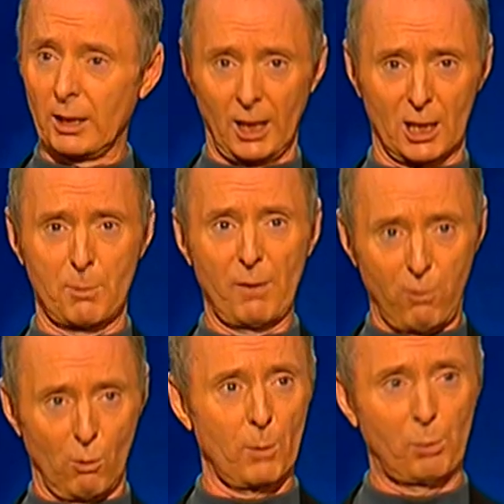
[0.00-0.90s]
the kids
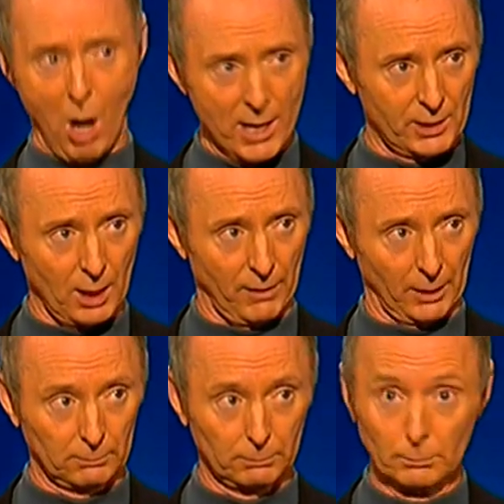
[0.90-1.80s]
before the prize
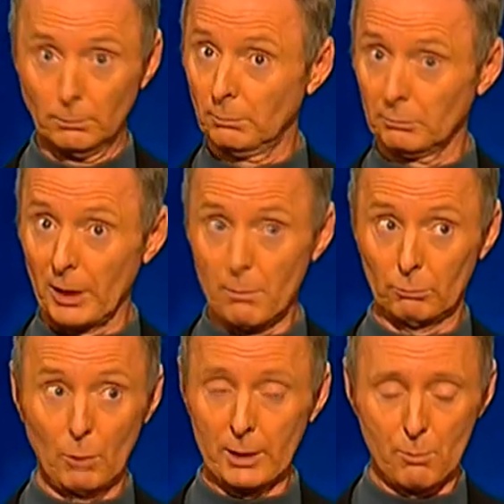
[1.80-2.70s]
giving. He,
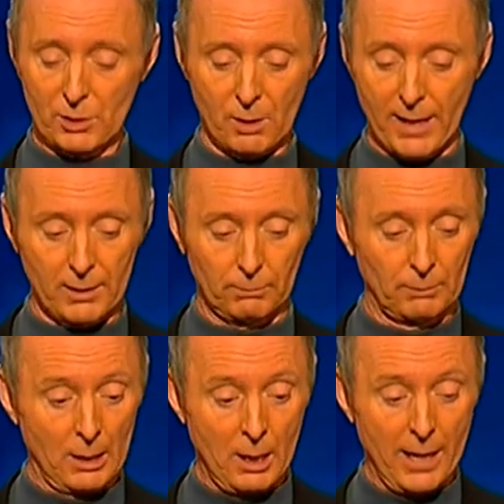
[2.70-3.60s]
well, he must have had a,
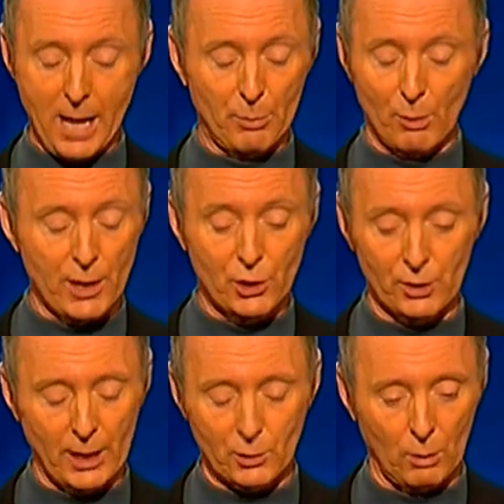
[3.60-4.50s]
an
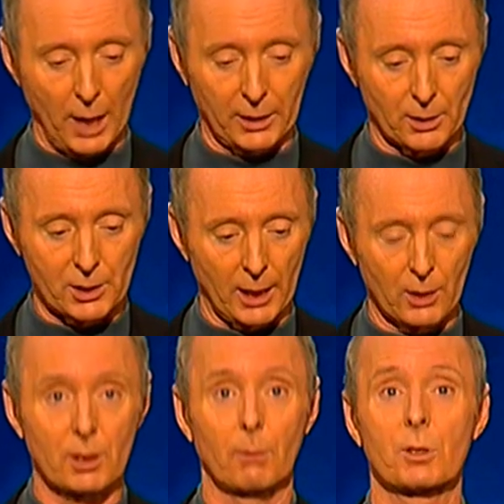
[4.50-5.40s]
aberration, that's all I can say,
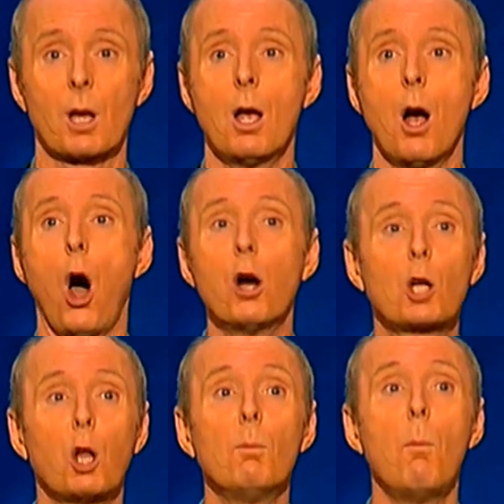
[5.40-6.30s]
because it was
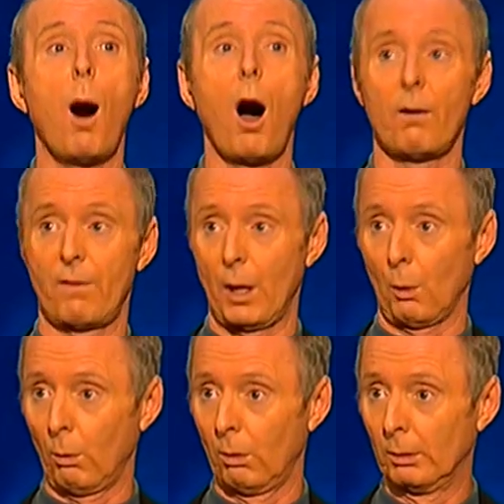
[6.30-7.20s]
Uncle
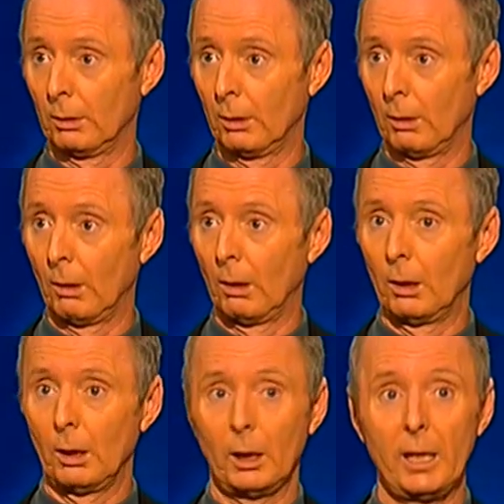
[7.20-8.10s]
Marvo.
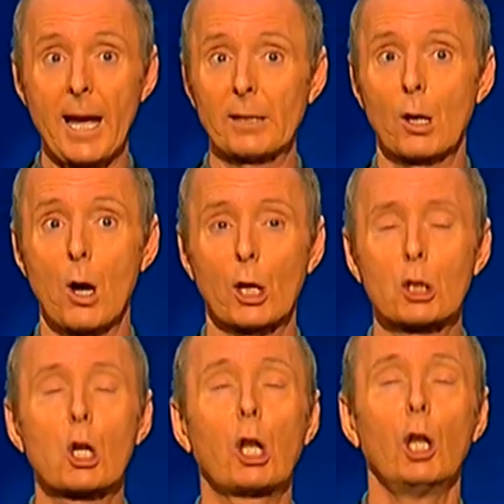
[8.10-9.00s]
He hadn't got a
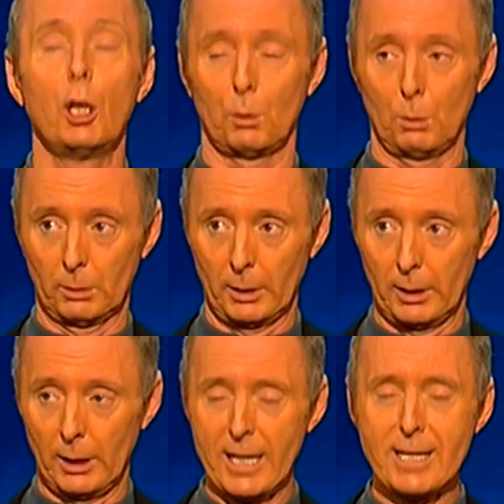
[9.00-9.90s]
clue.
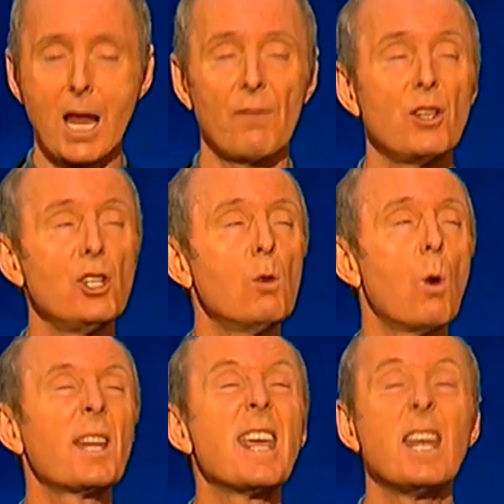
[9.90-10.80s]
He never
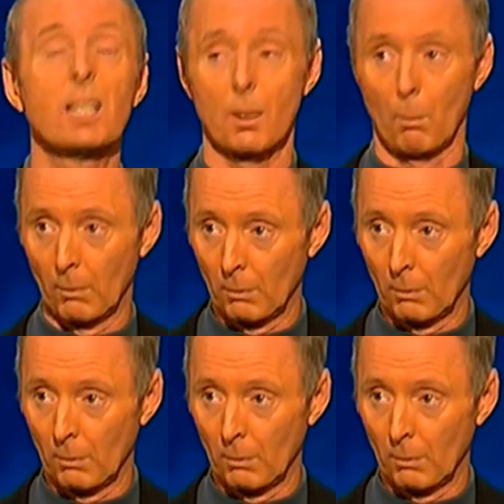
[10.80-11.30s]
knew what hit him.